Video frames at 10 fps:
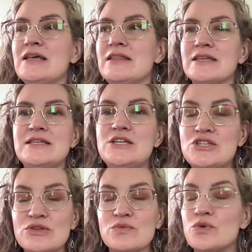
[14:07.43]
They'll
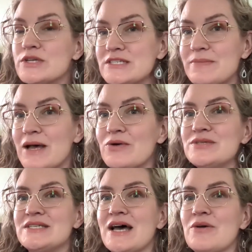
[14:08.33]
teach you the rules
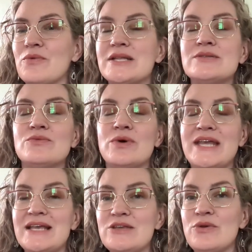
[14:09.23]
about uh, what
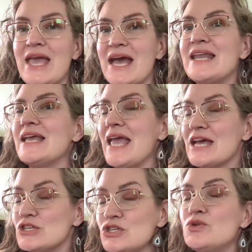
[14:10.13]
what you can and
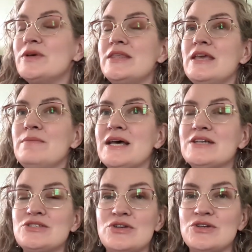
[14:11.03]
can't do with
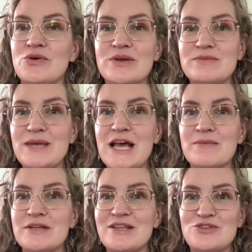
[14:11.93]
email, so you don't
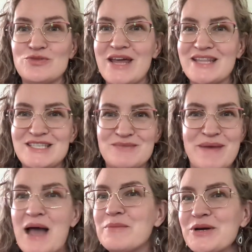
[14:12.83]
become a dreaded
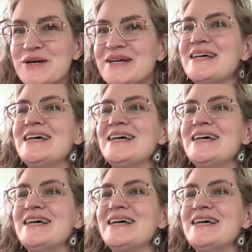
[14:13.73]
spammer.